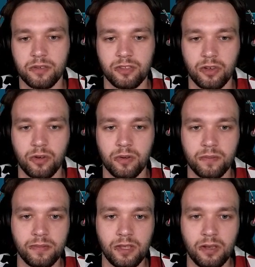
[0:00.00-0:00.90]
So
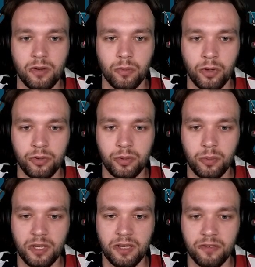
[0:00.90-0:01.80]
rode the
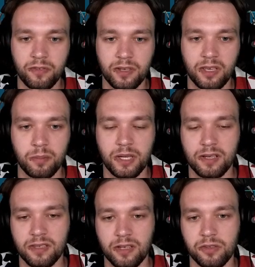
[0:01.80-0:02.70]
wave, came
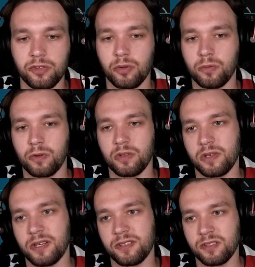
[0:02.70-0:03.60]
back down, sold for a
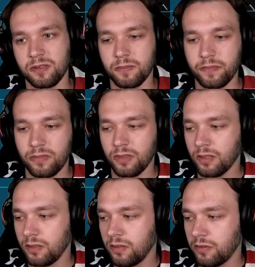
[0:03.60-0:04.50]
loss.
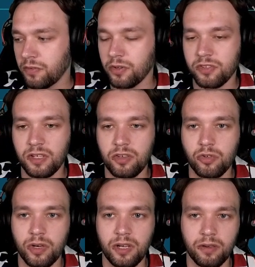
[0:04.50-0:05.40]
First day
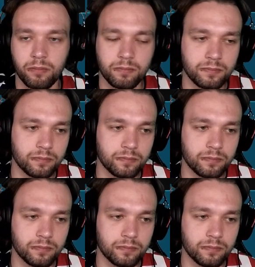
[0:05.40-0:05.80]
trading.